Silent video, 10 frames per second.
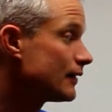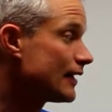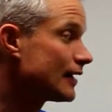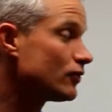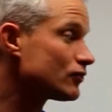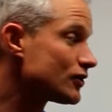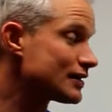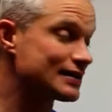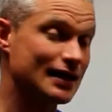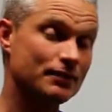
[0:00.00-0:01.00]
They can also
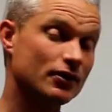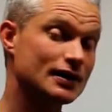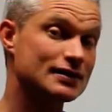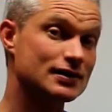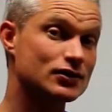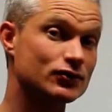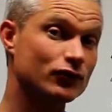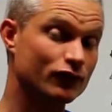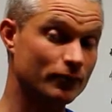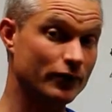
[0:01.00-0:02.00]
stabilise the
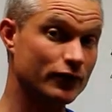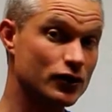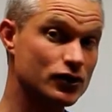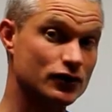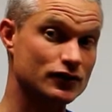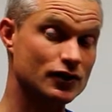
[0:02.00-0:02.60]
soil from erosion,